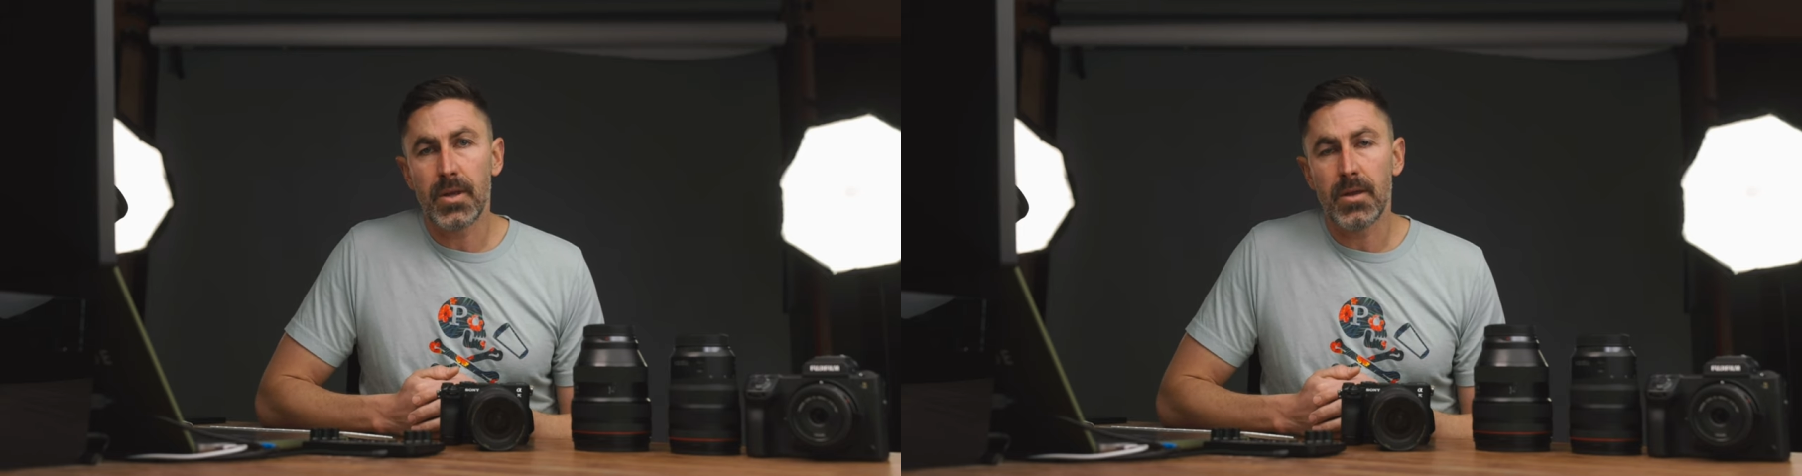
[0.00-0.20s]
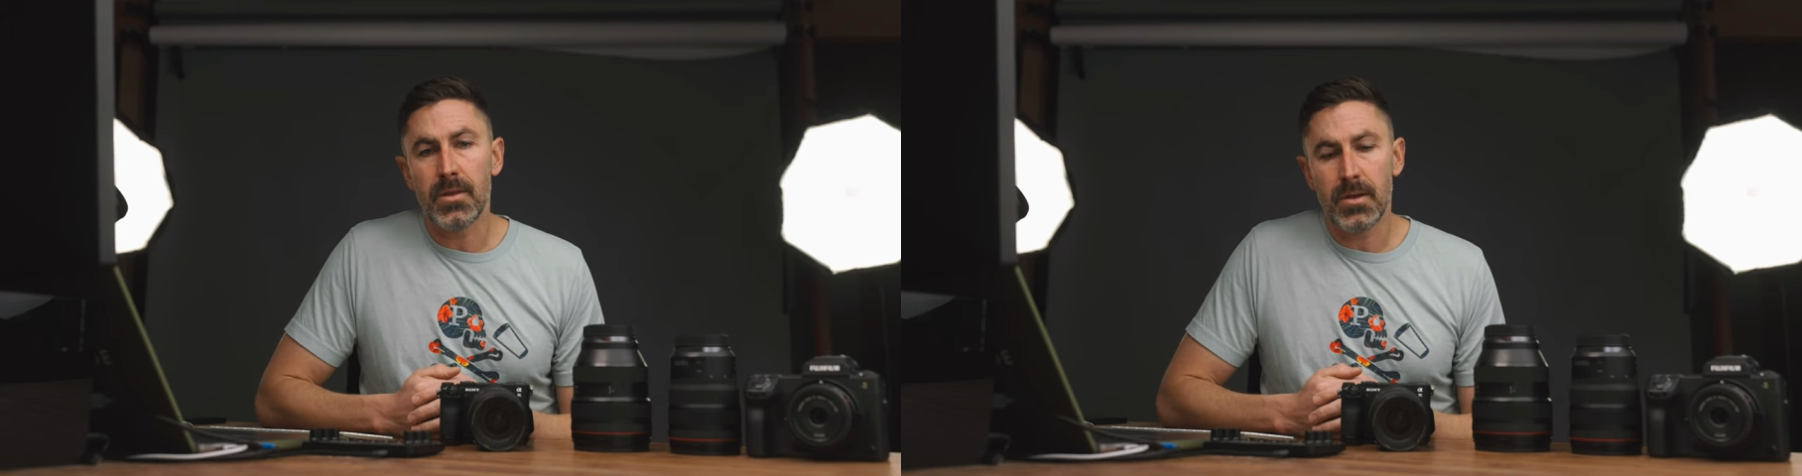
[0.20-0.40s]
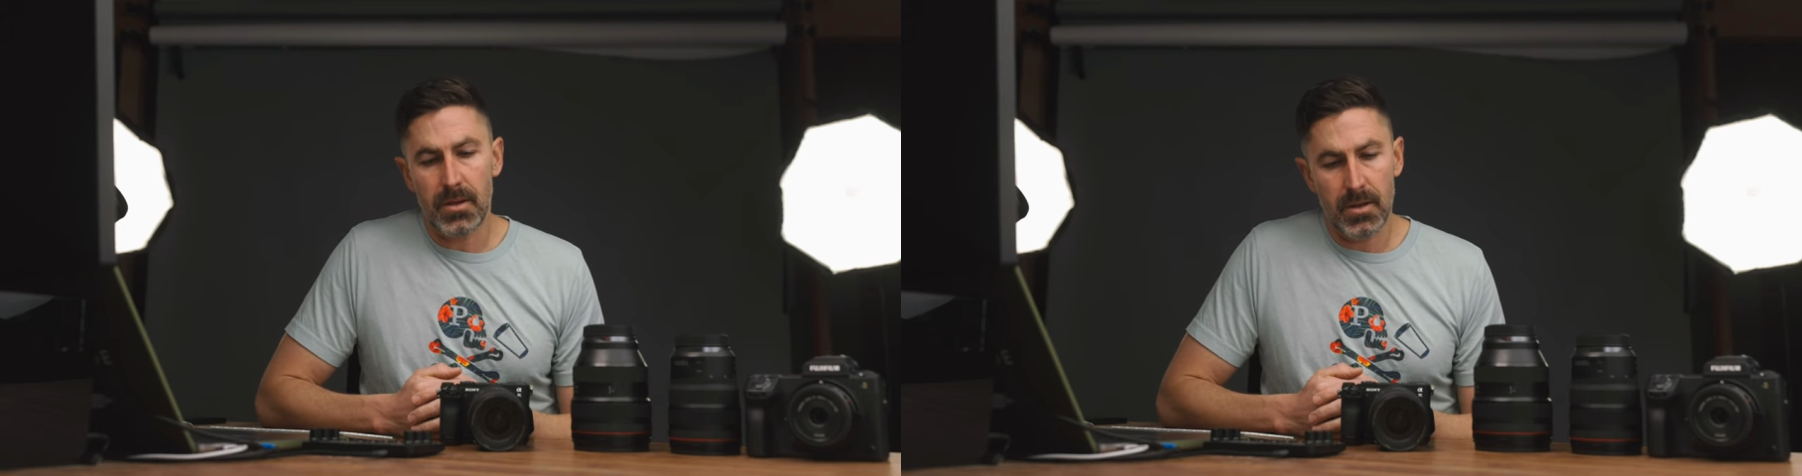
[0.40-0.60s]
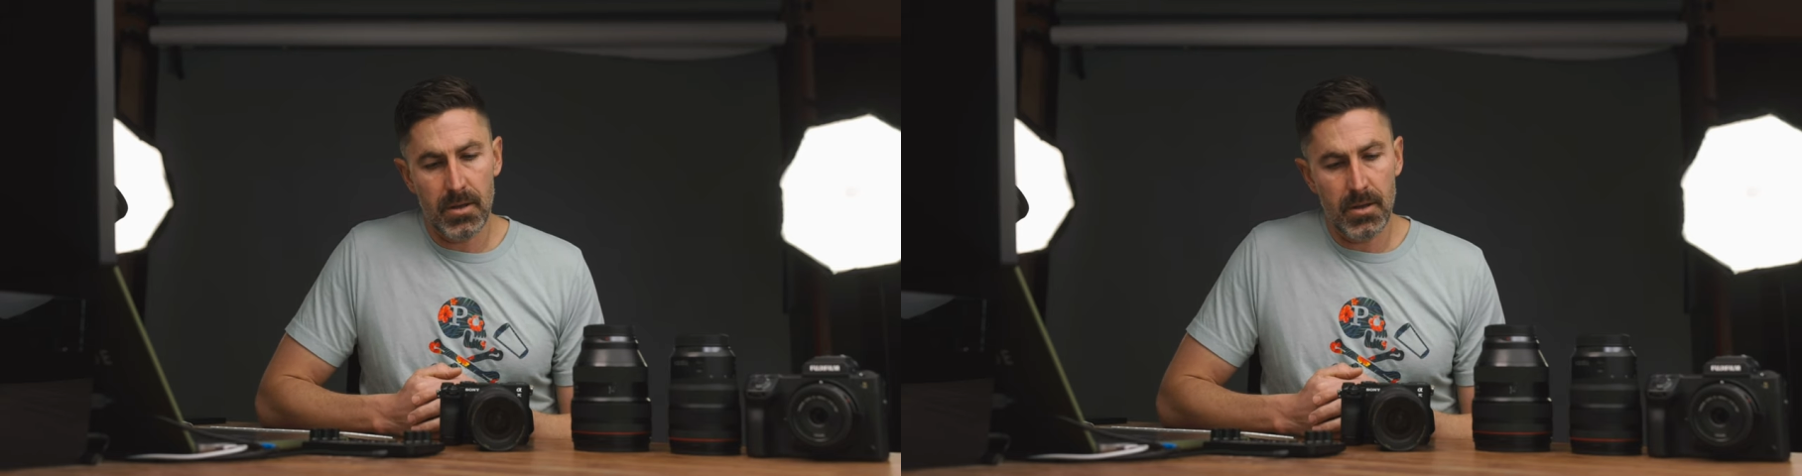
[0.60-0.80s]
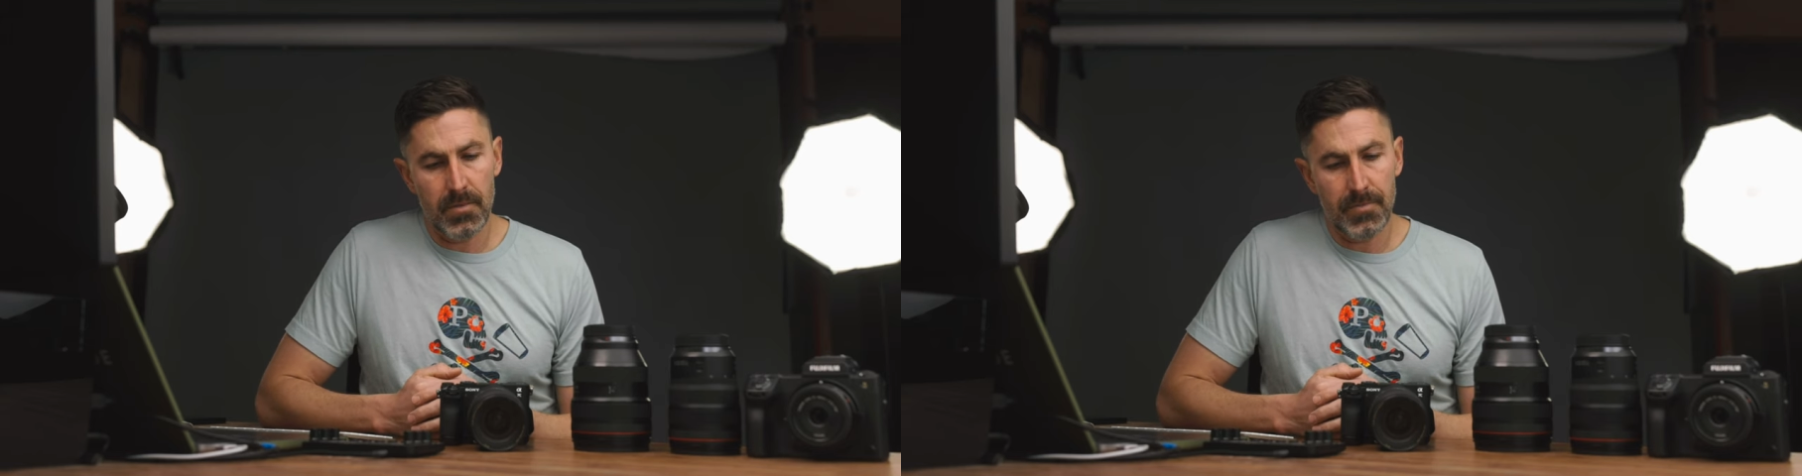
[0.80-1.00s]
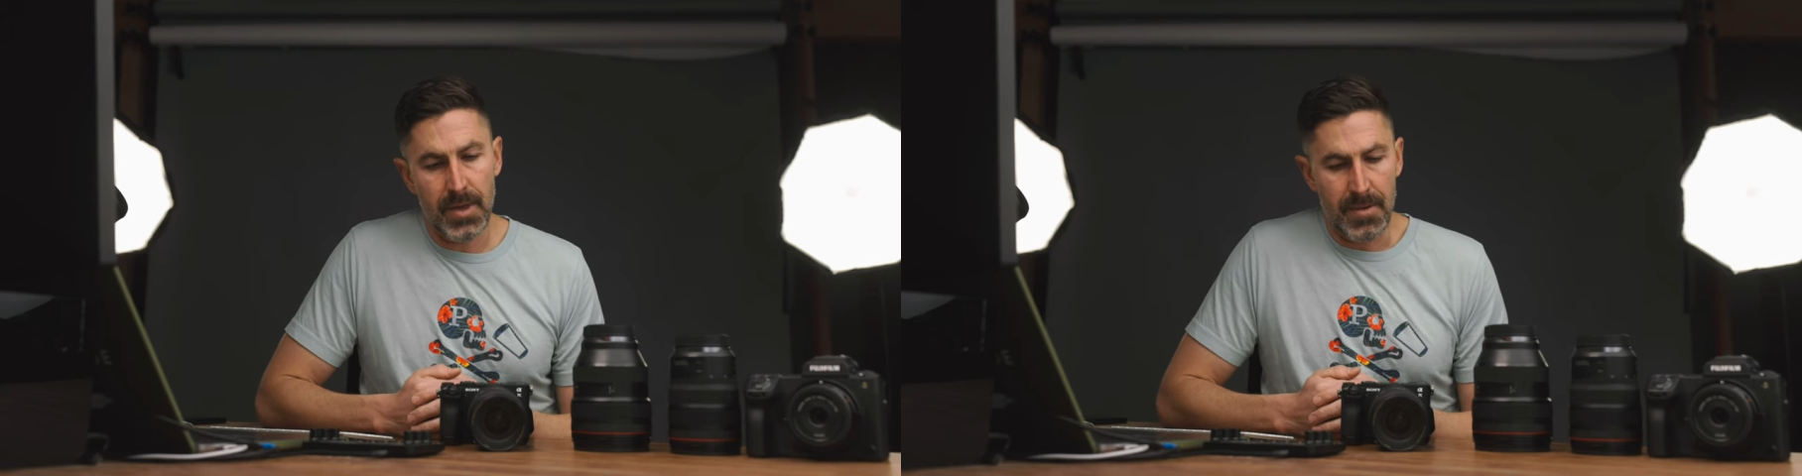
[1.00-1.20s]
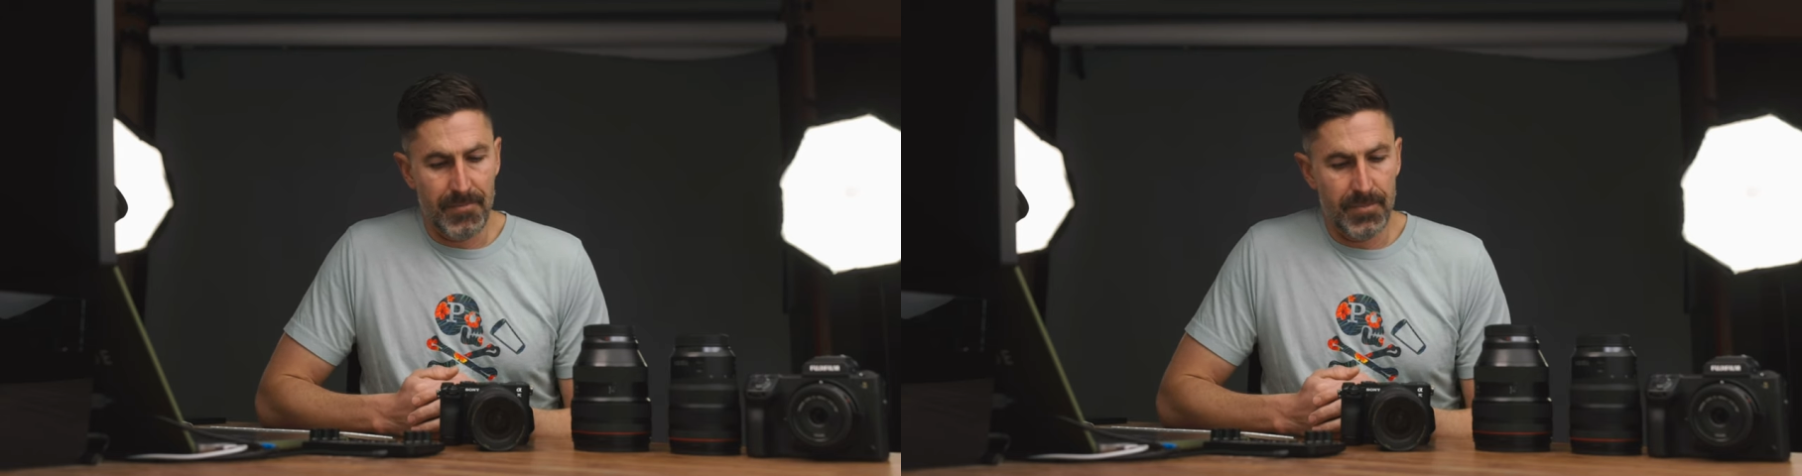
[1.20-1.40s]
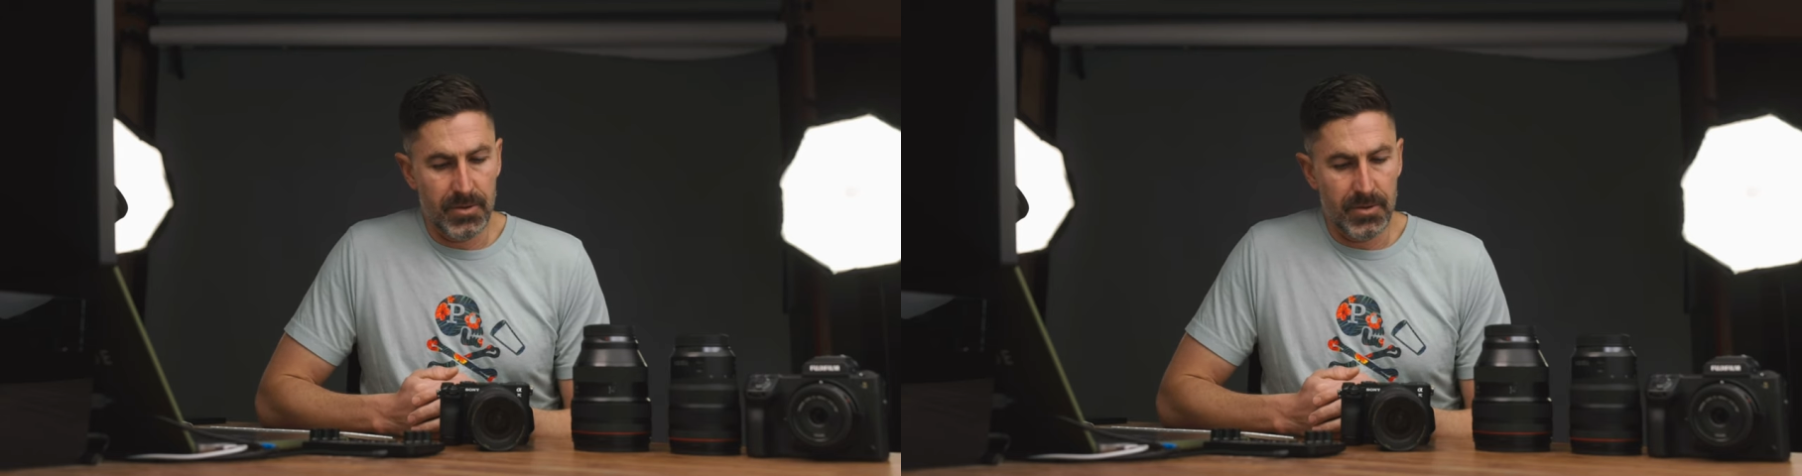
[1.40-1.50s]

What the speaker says: And then, yeah,